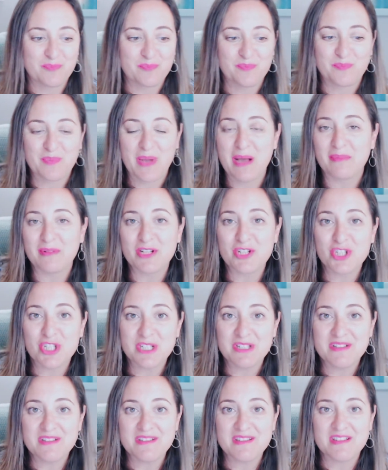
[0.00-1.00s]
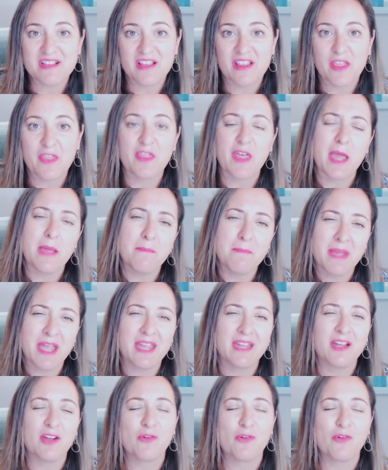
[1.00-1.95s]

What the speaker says: publishers, they make